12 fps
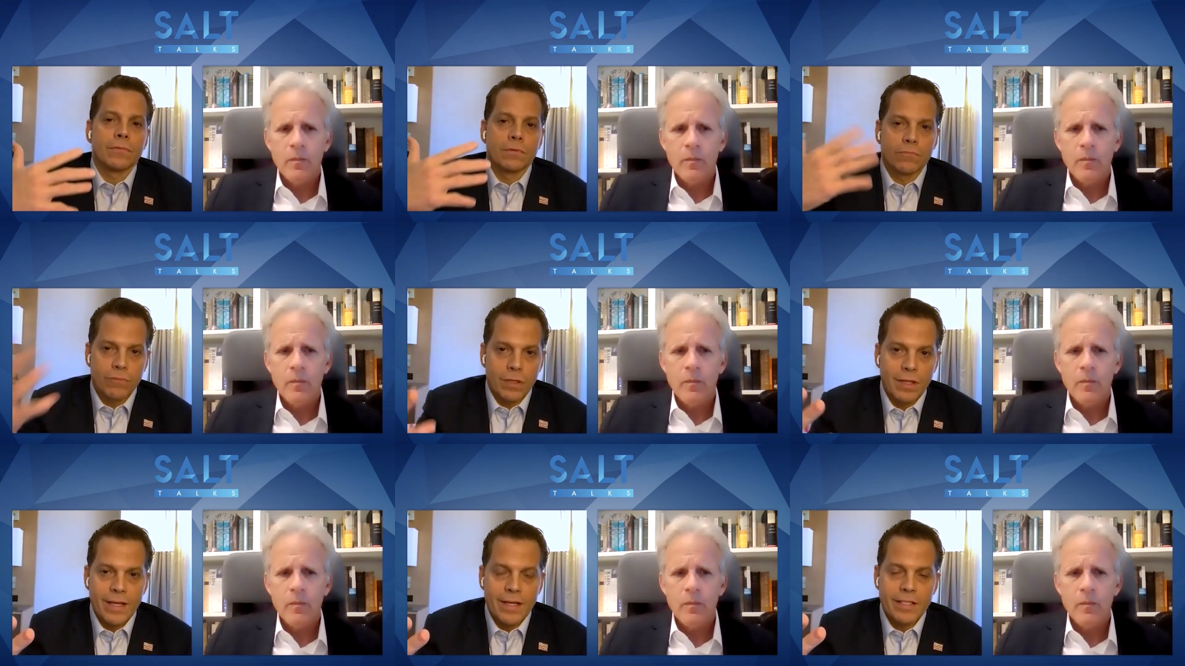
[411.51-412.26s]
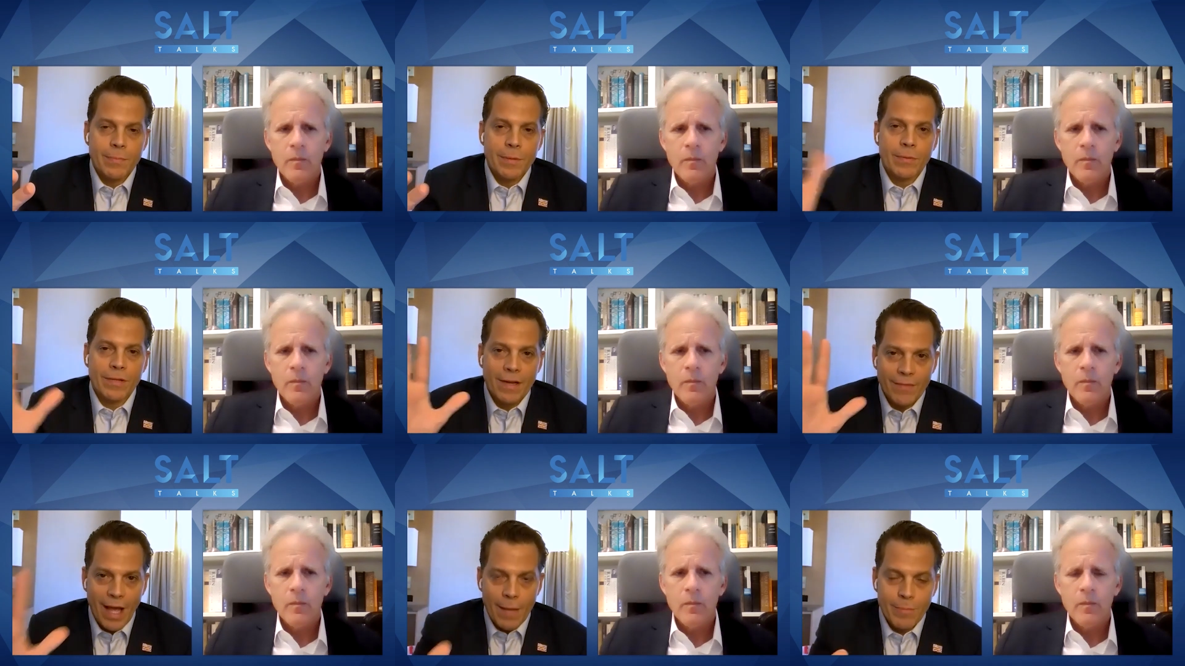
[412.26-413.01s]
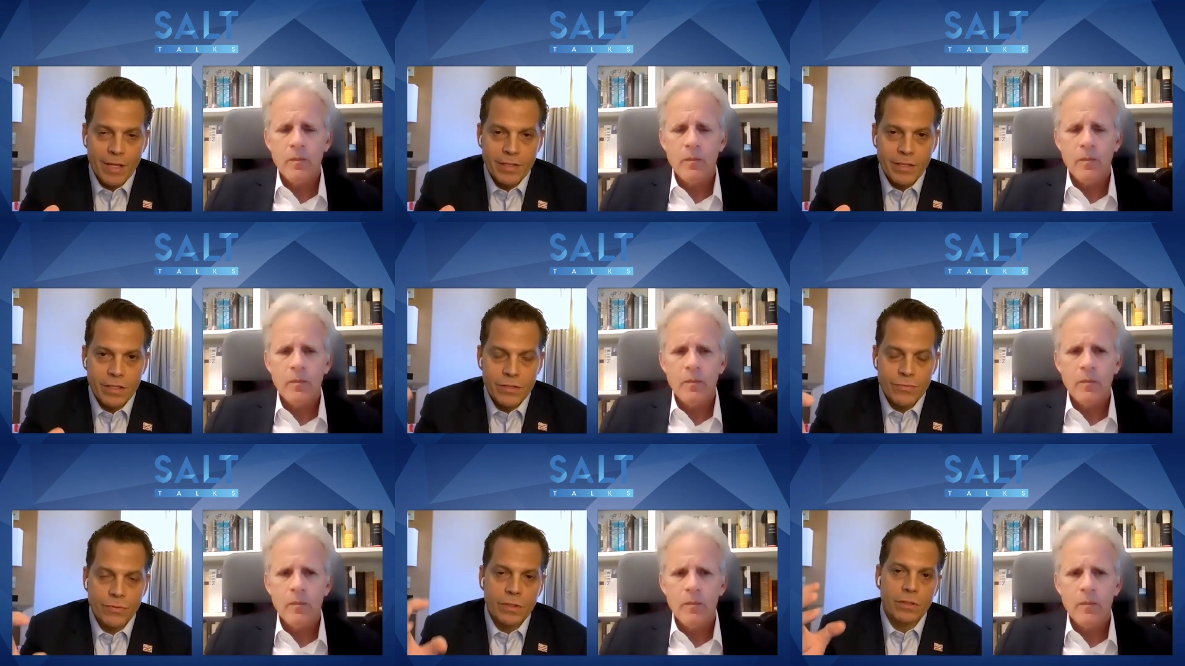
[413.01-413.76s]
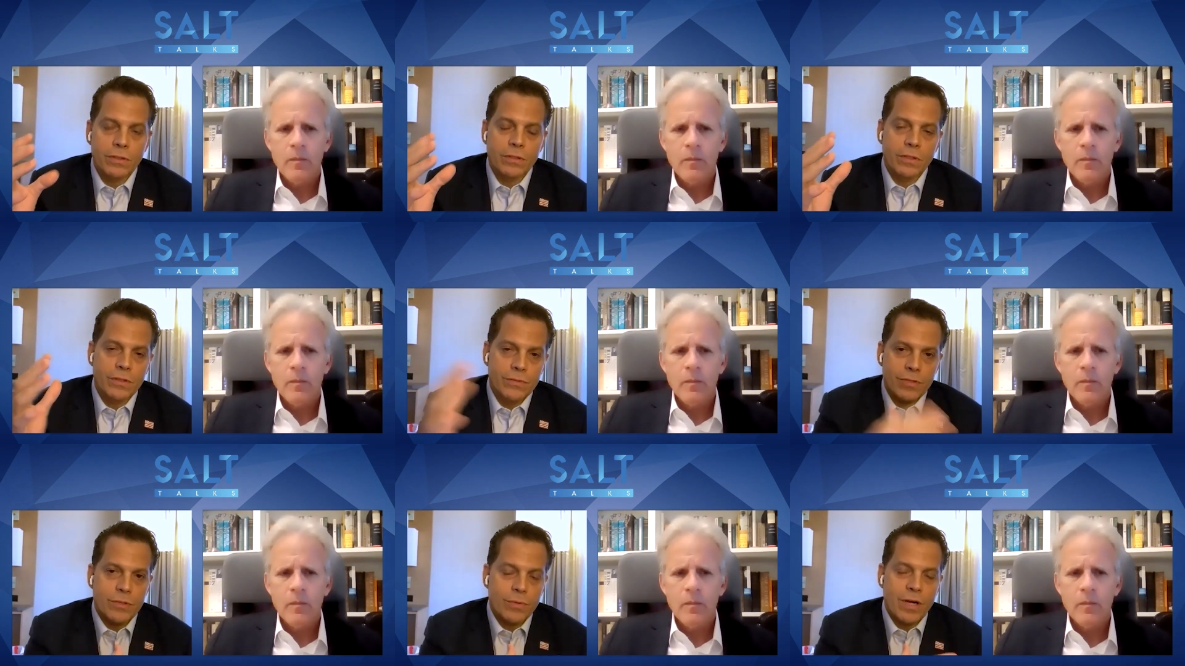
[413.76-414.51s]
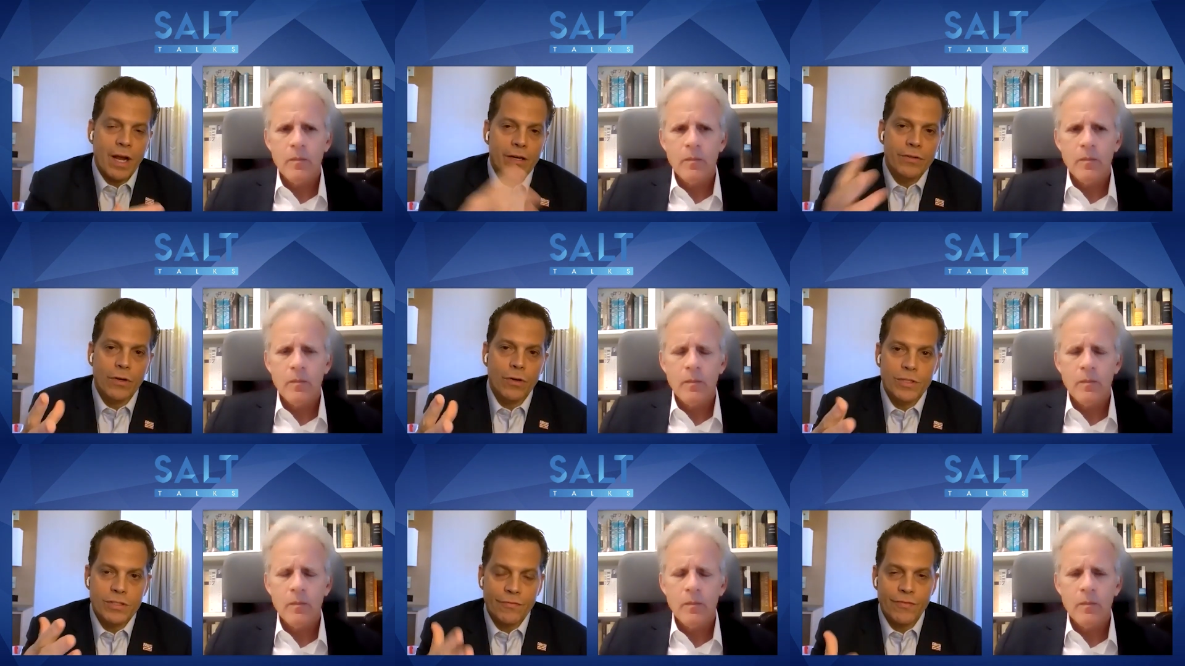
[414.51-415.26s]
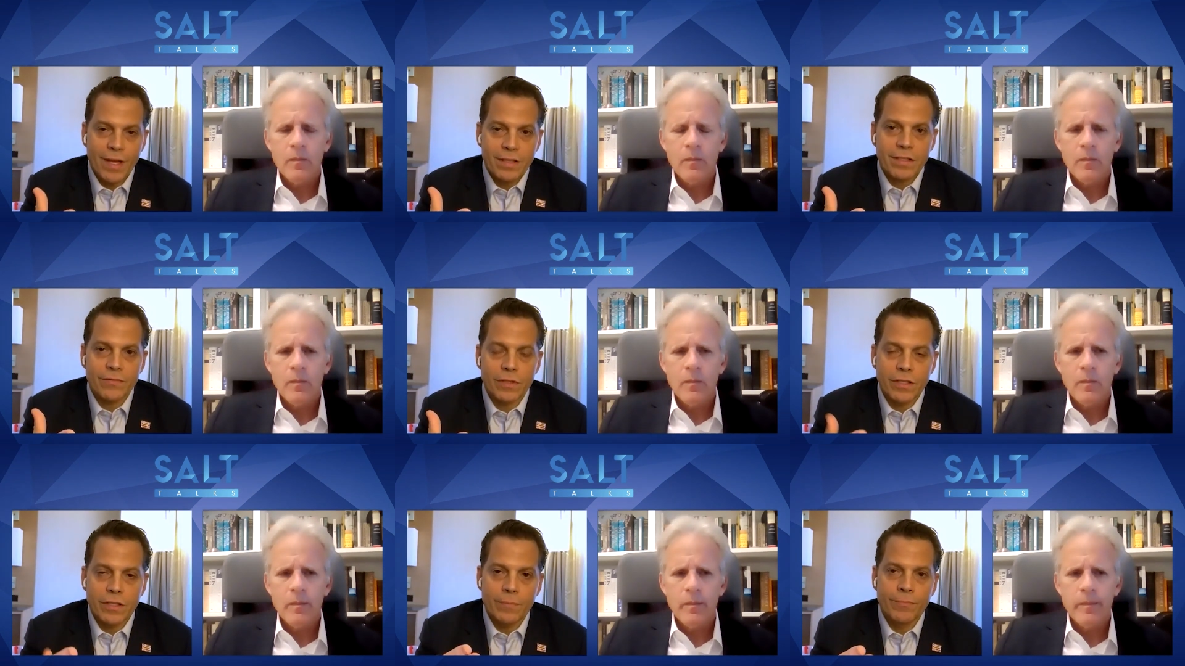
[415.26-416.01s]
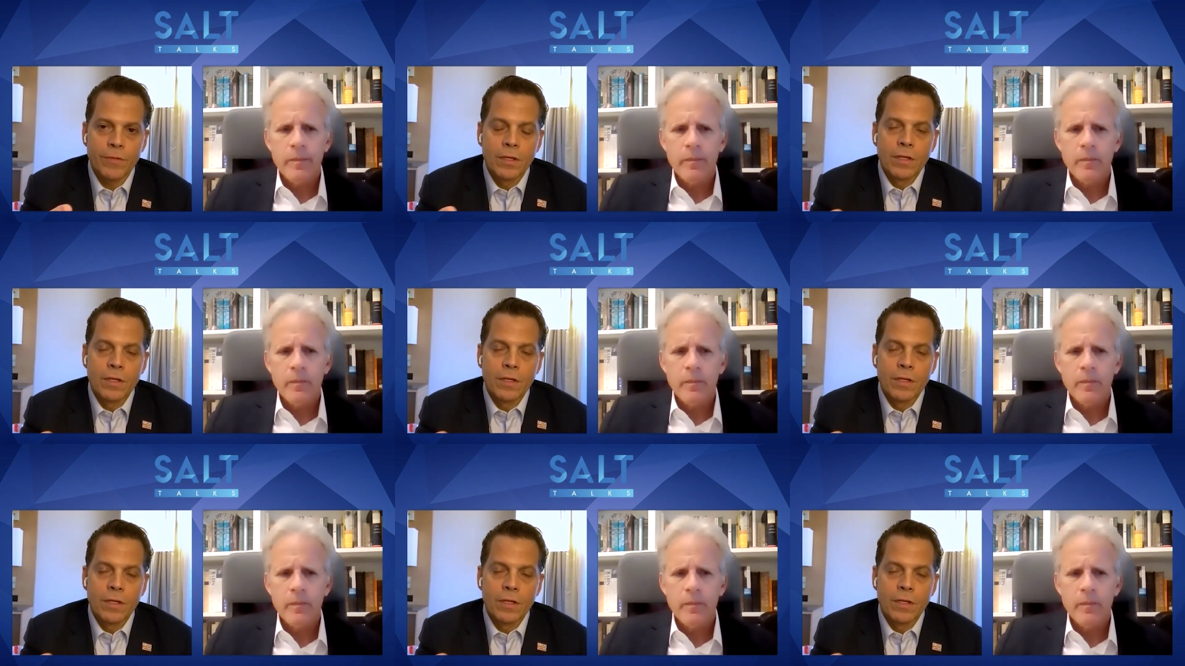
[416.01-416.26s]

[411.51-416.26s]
Speaker 1: relay it to people that have not been to Israel, and I just want to say what Iron Dome is. Effectively,